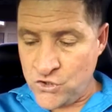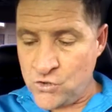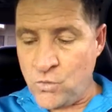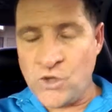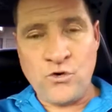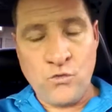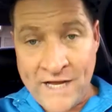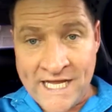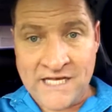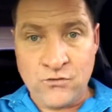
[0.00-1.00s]
You want to
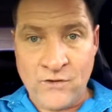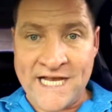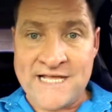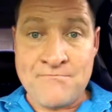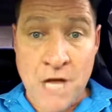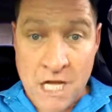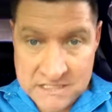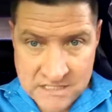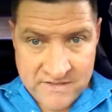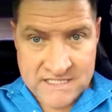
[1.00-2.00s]
really, really
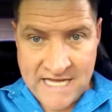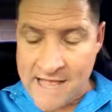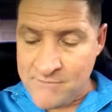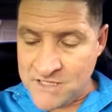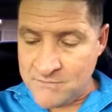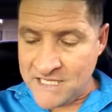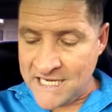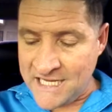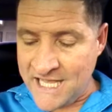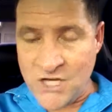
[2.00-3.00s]
master this game in the
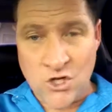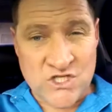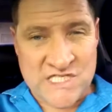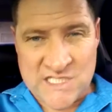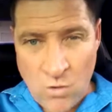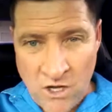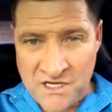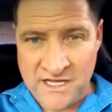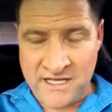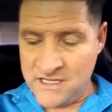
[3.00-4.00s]
beginning and not
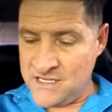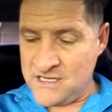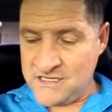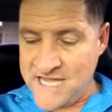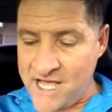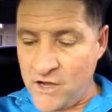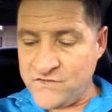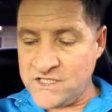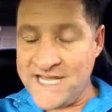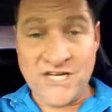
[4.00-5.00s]
squander day
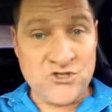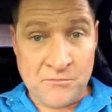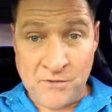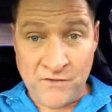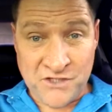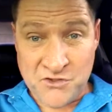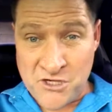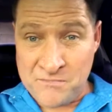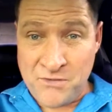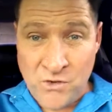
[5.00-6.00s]
after day, trip after
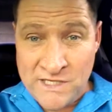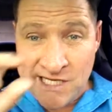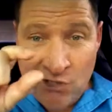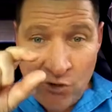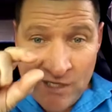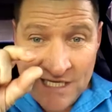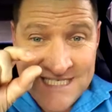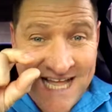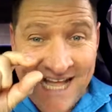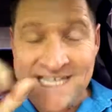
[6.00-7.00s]
trip, only learning
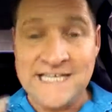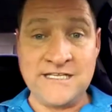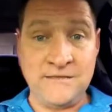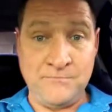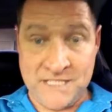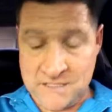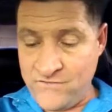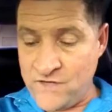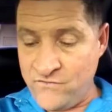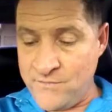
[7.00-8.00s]
tiny little bits
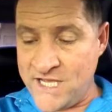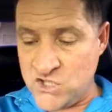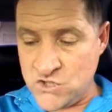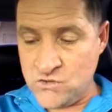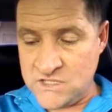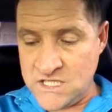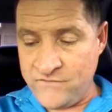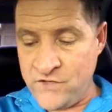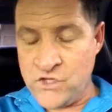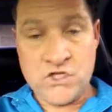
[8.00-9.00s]
of information
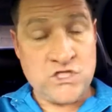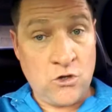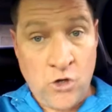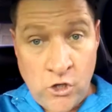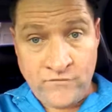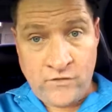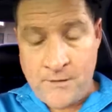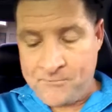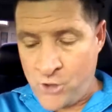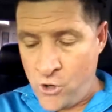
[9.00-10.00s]
yourself. So learn from
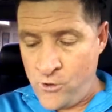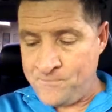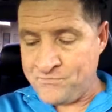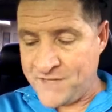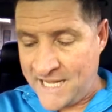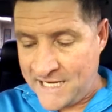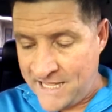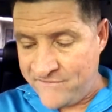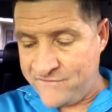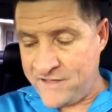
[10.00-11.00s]
a pro. I
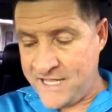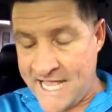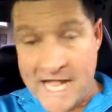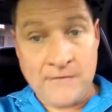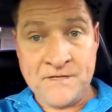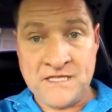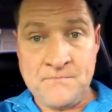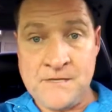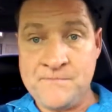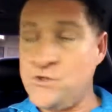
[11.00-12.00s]
love helping the
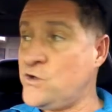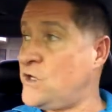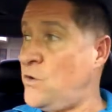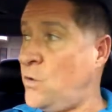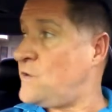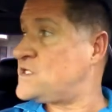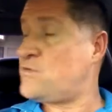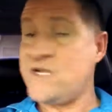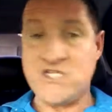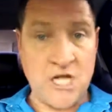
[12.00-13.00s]
people. You can always
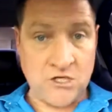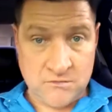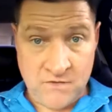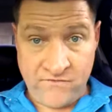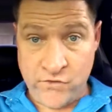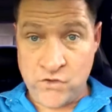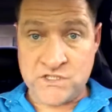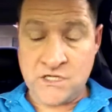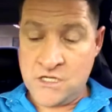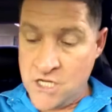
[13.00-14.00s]
reach out to me
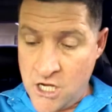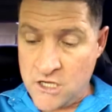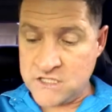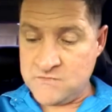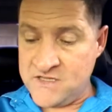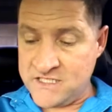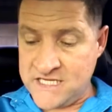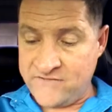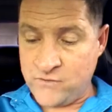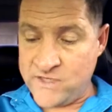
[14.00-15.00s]
first, ask me the
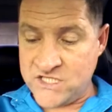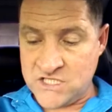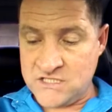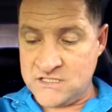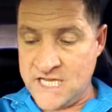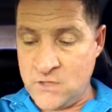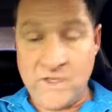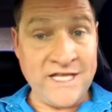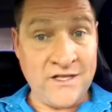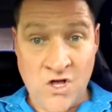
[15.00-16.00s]
tough questions, and
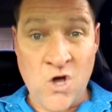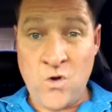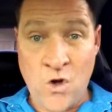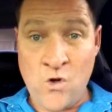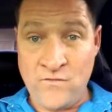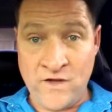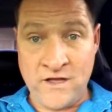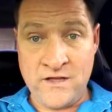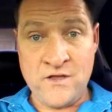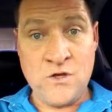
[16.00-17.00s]
we can go
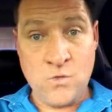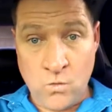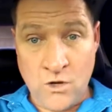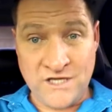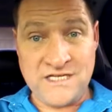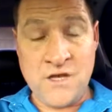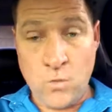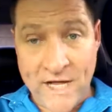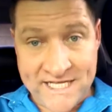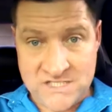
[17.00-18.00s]
over what
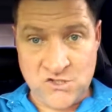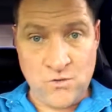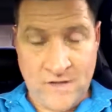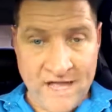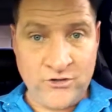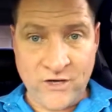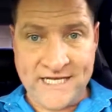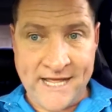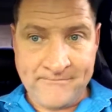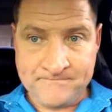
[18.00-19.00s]
awaits you. Have a great
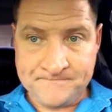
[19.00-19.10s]
day.